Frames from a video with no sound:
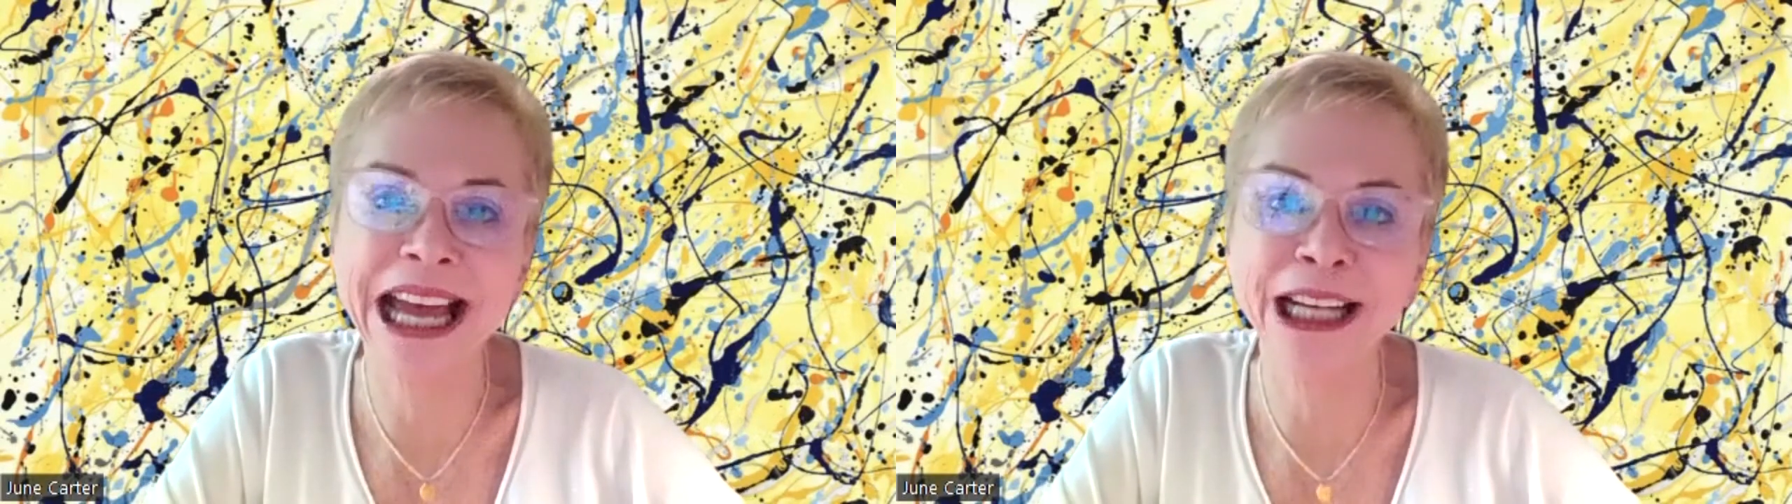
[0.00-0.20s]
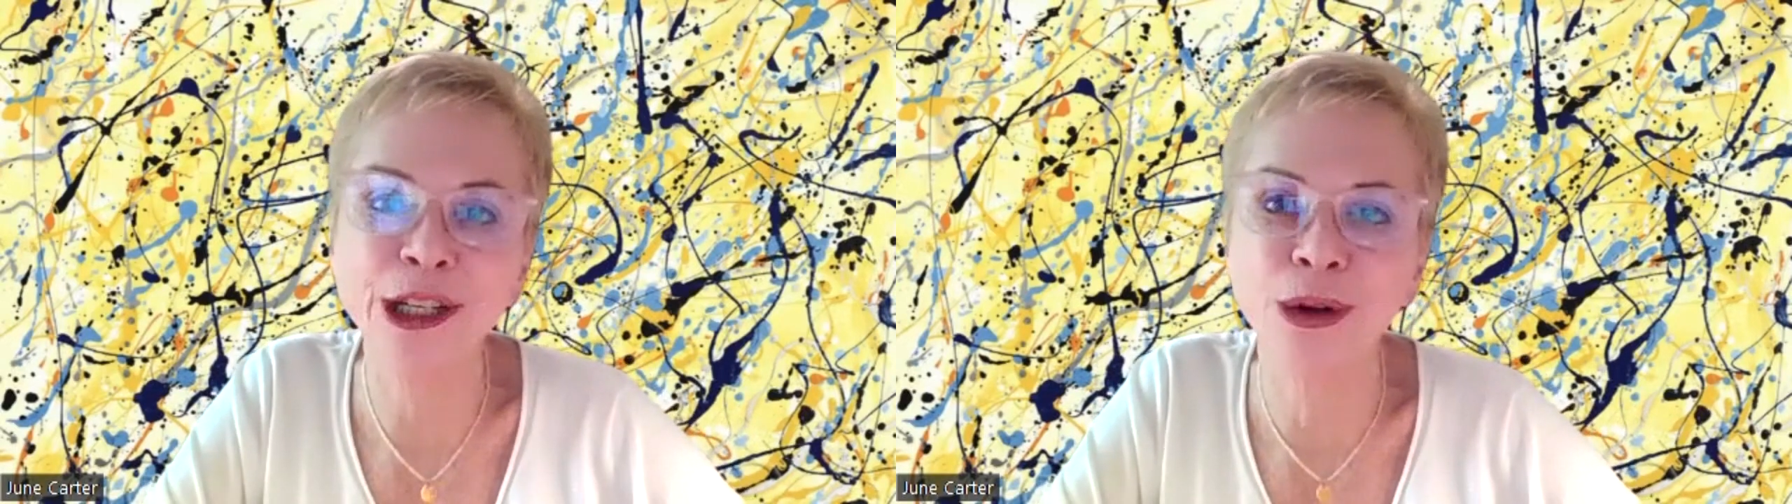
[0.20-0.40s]

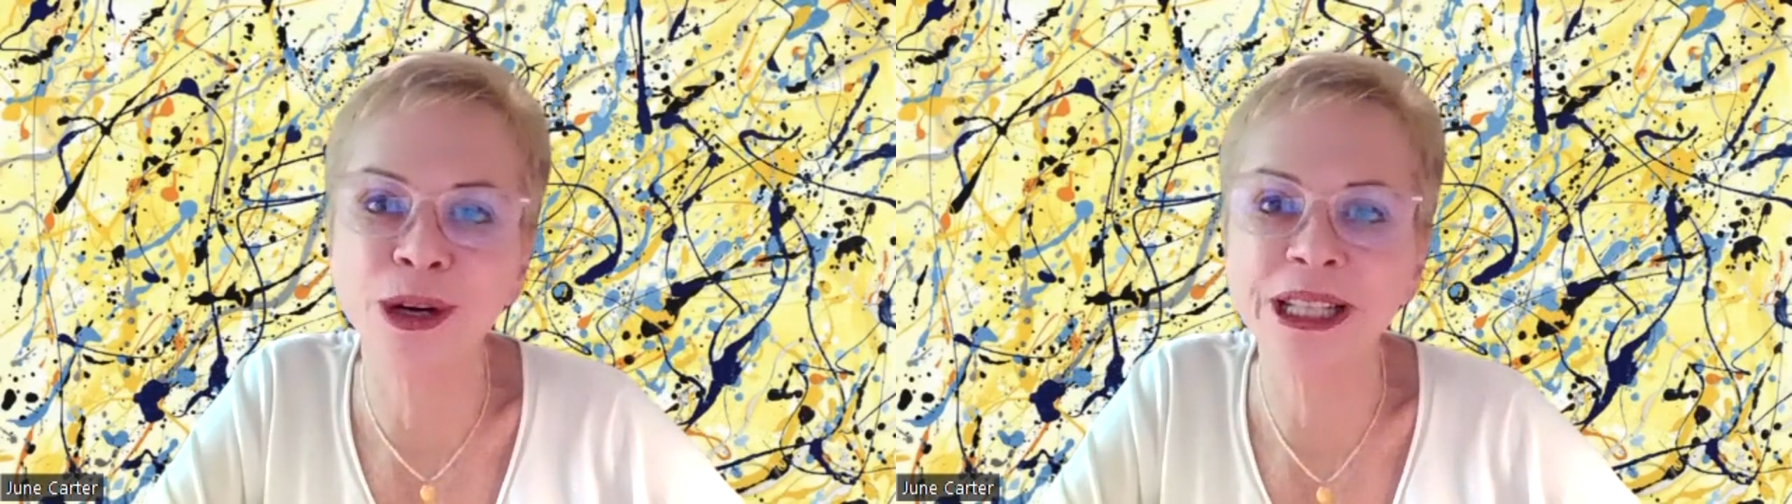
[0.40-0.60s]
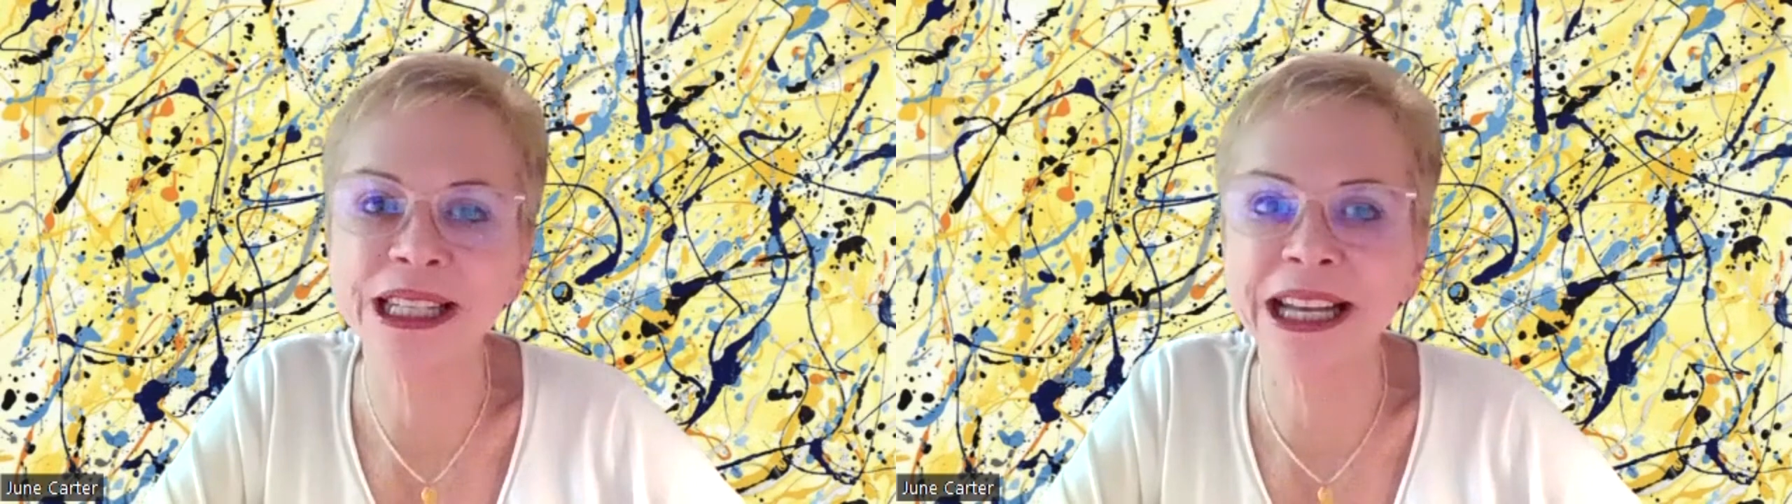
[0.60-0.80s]
get
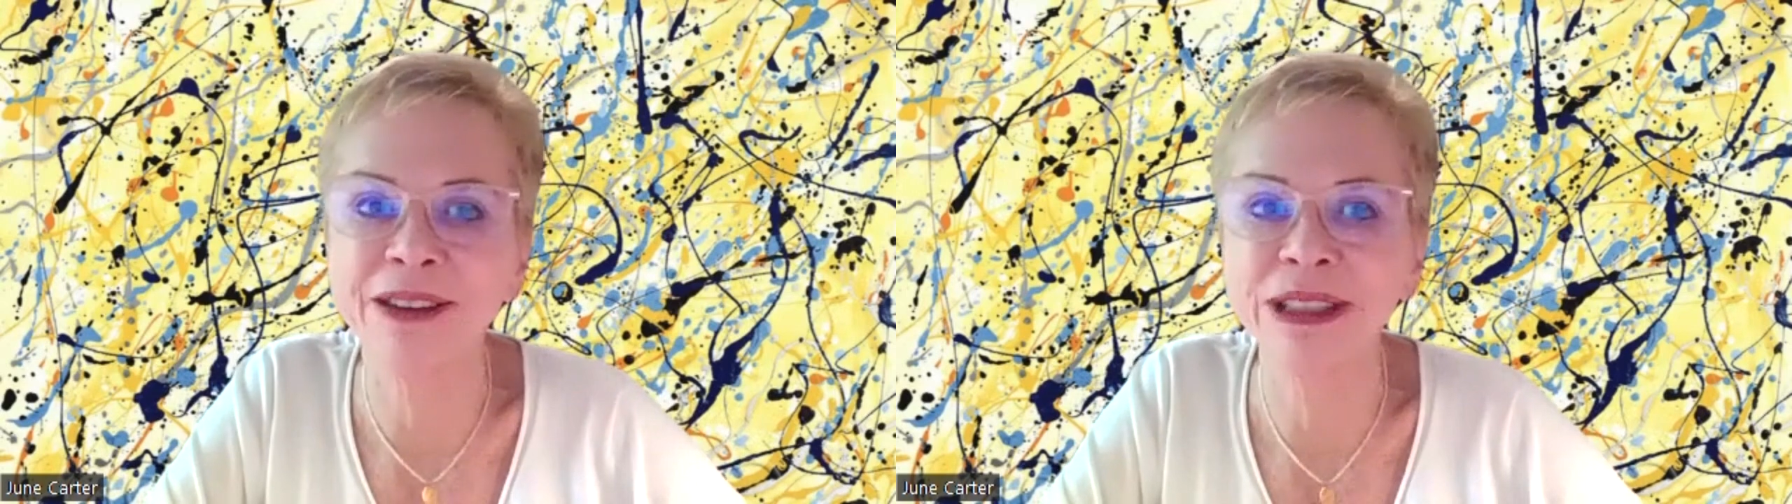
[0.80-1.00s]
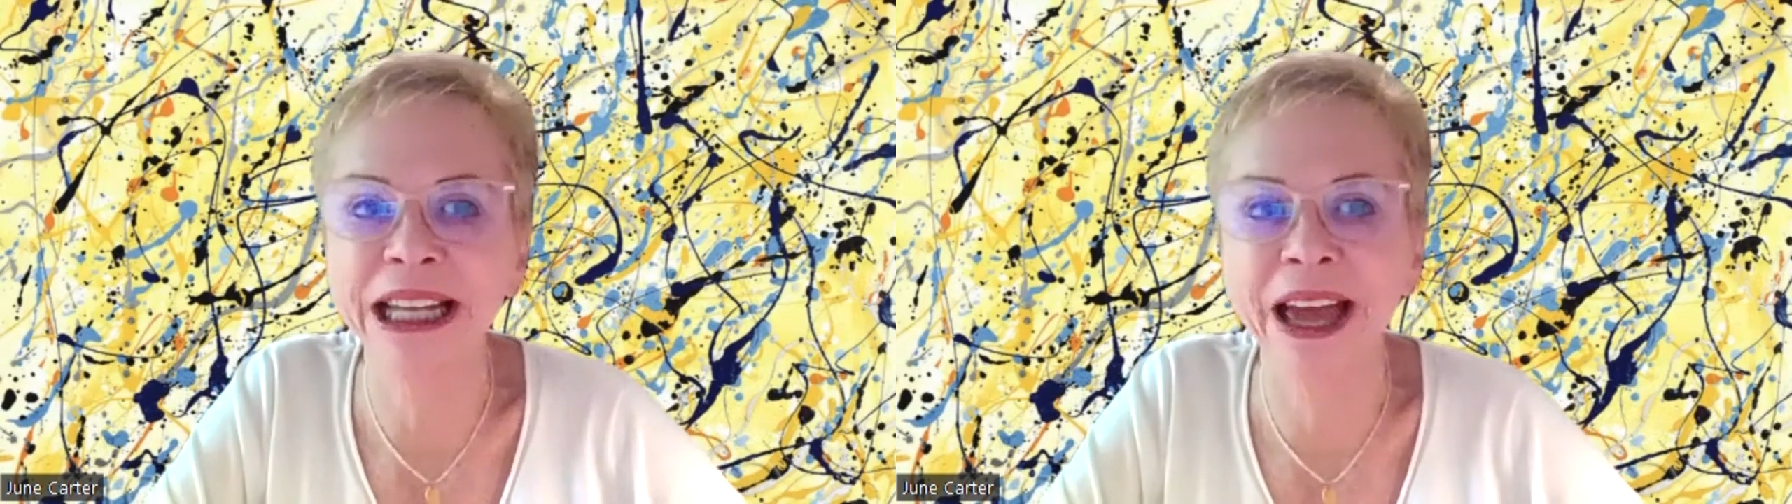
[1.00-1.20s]
your
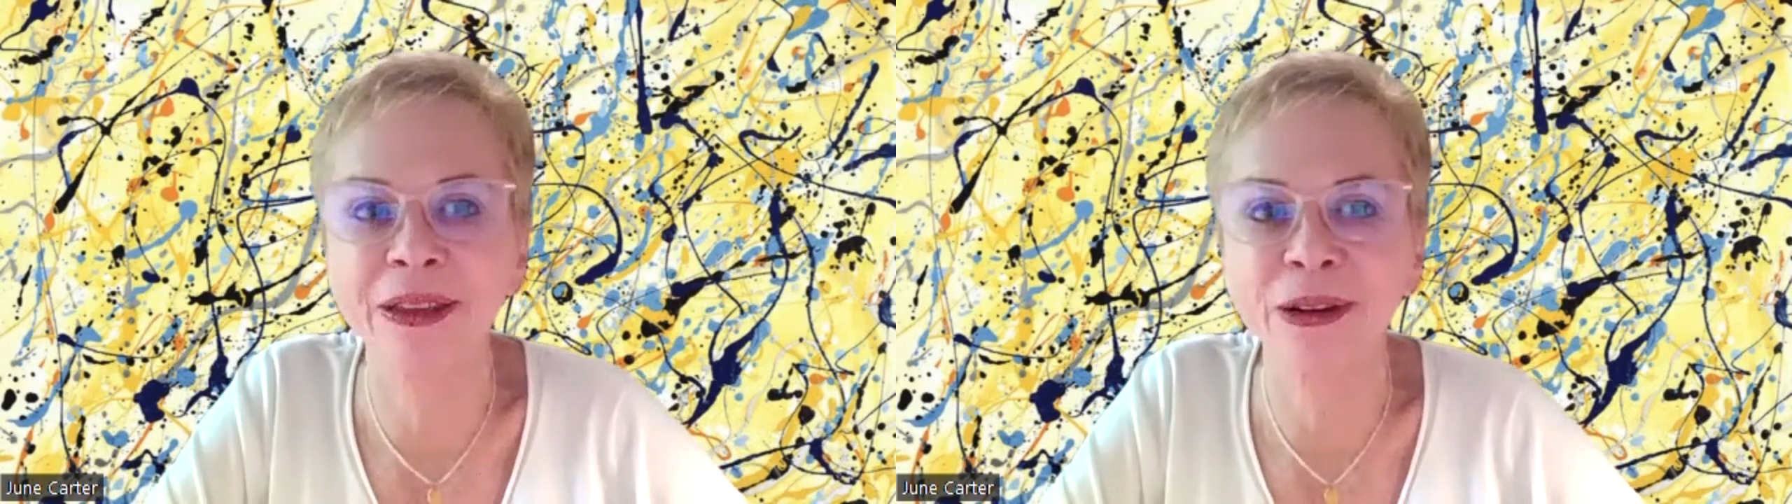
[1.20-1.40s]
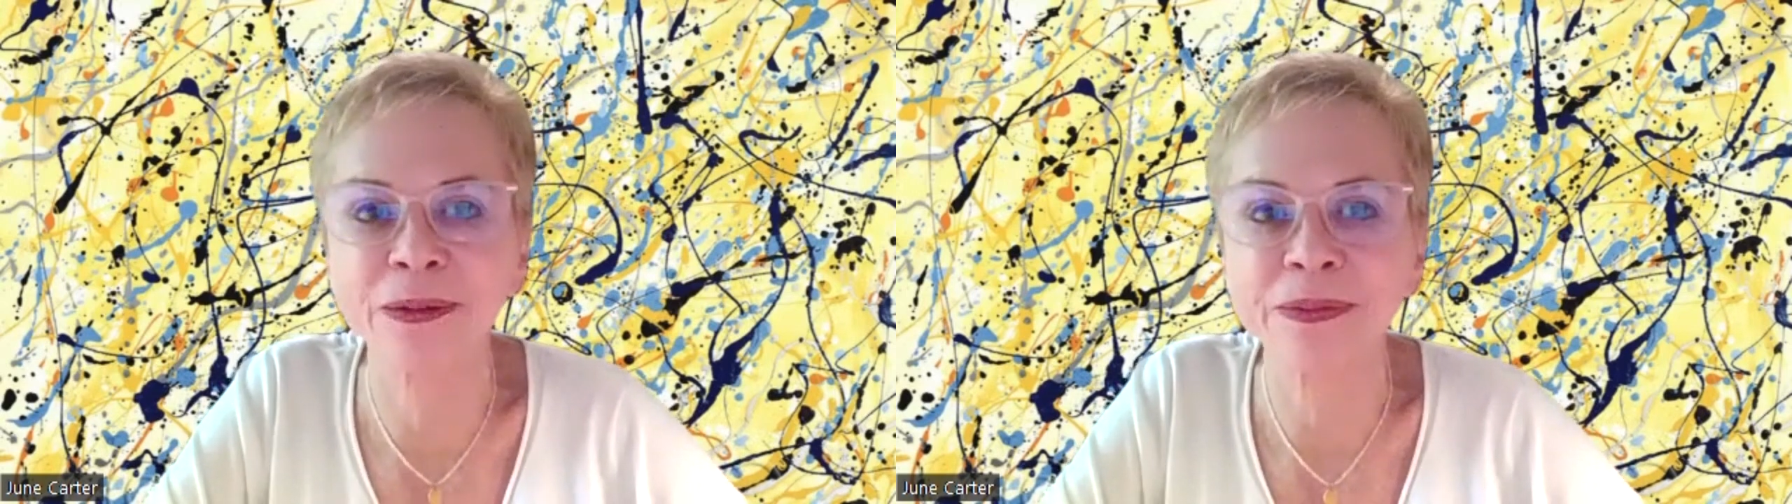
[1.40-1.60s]
stuff
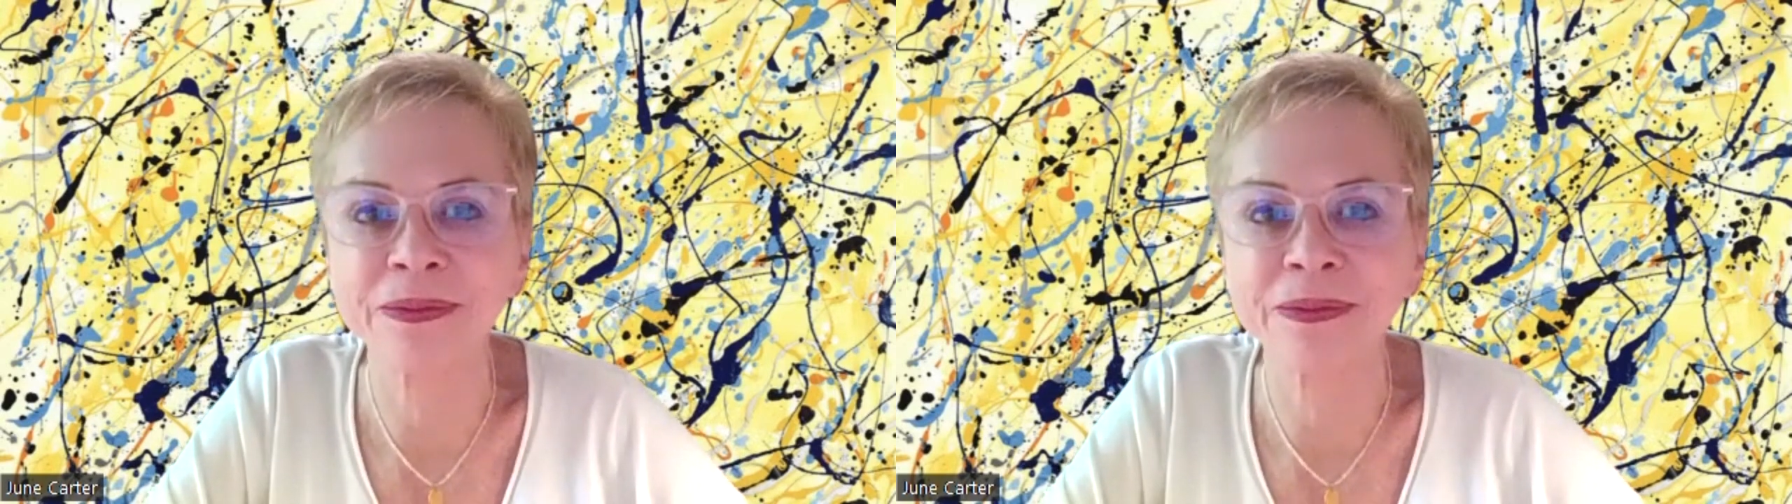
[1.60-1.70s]
together.